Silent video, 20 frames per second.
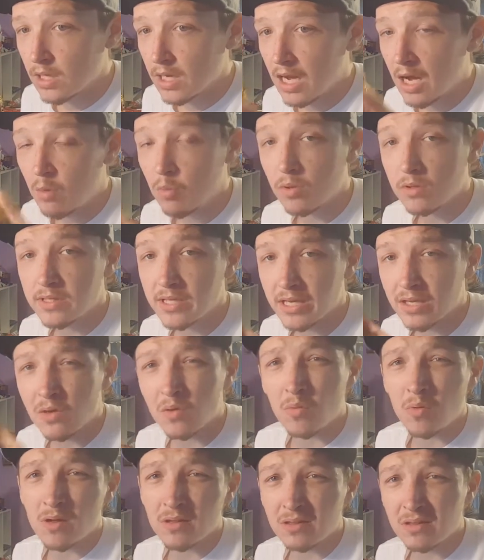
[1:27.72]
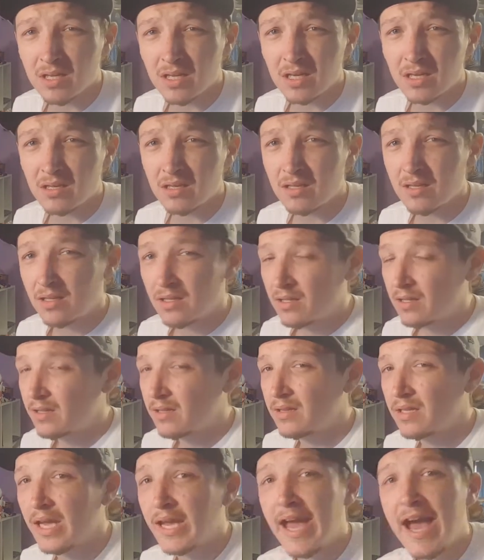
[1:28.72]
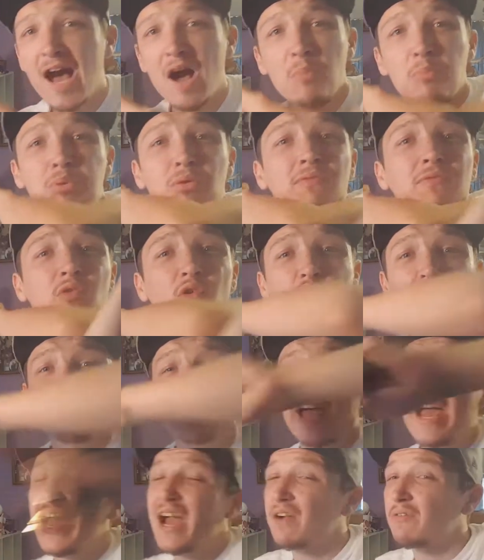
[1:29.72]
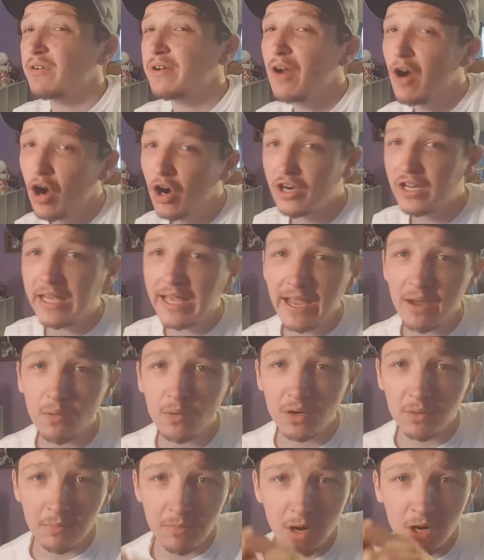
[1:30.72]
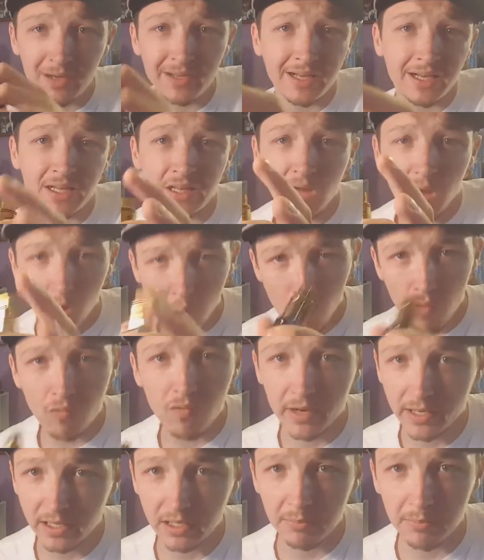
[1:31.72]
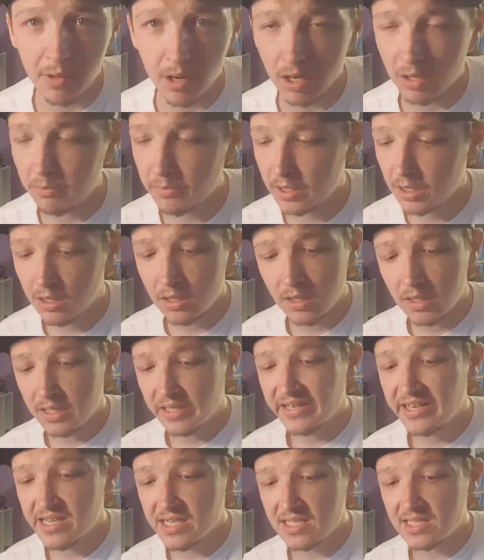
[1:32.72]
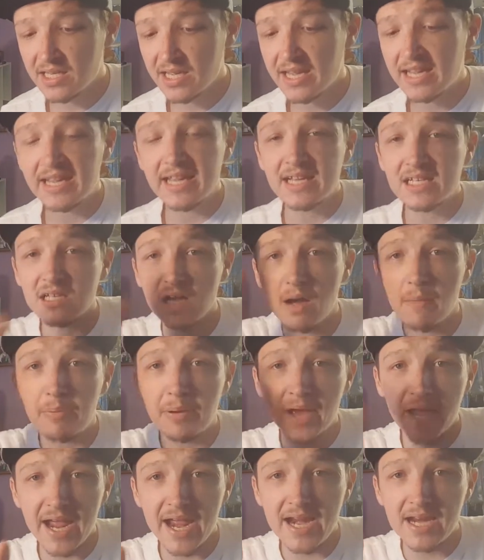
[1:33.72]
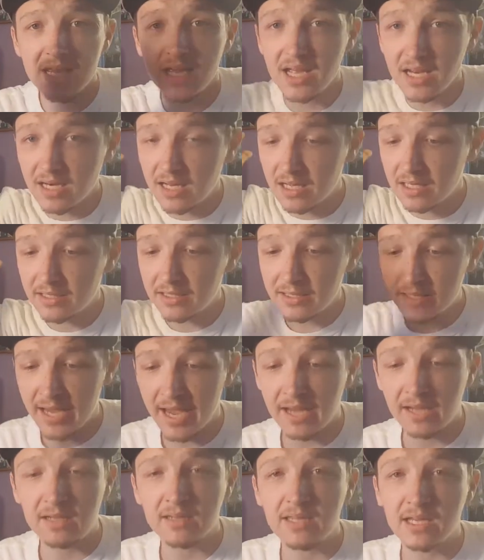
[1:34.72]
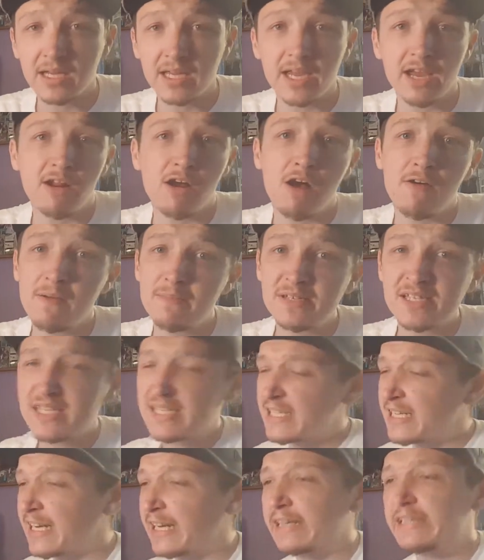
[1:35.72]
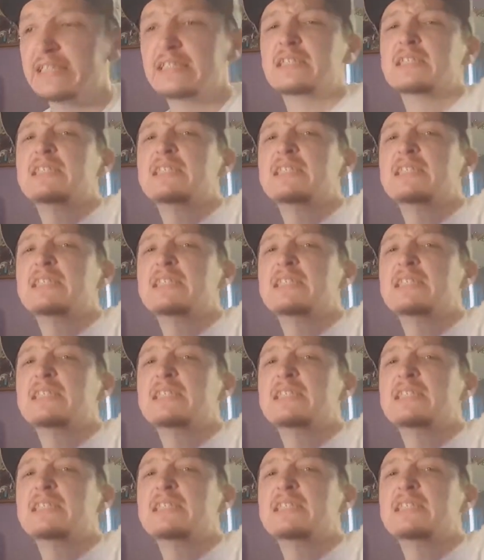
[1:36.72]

I will tell you one thing, they outperformed every RDA on the market in the O-ring department. This thing is a pain in the dick to get off. I'm sitting there.